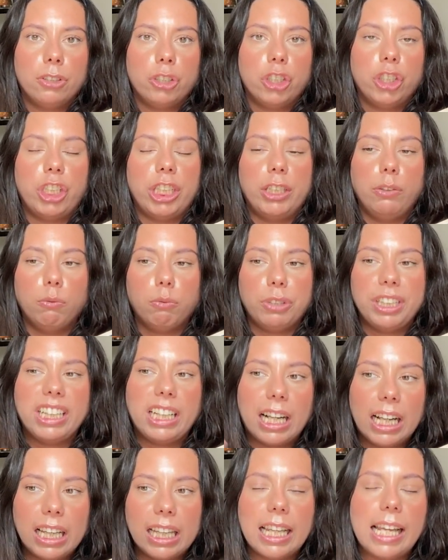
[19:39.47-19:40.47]
She
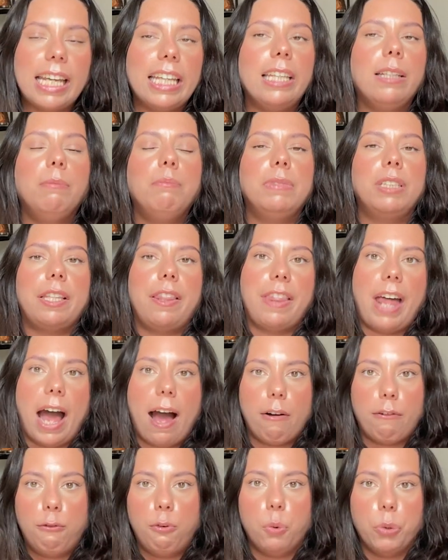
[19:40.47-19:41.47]
reclaimed
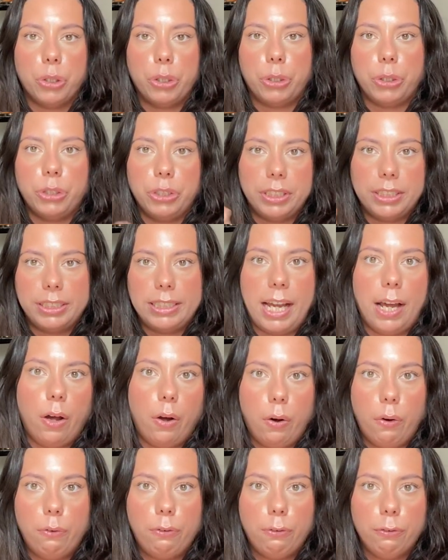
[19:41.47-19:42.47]
that for
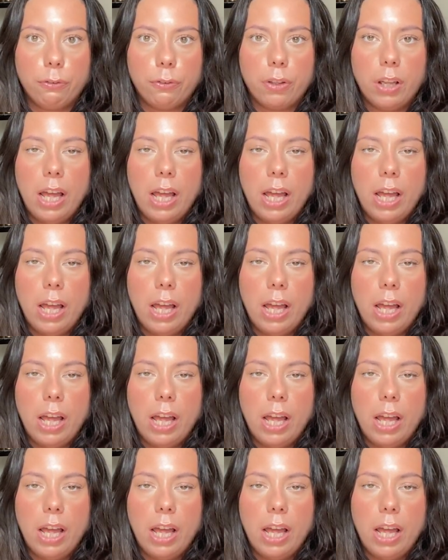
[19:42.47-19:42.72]
herself.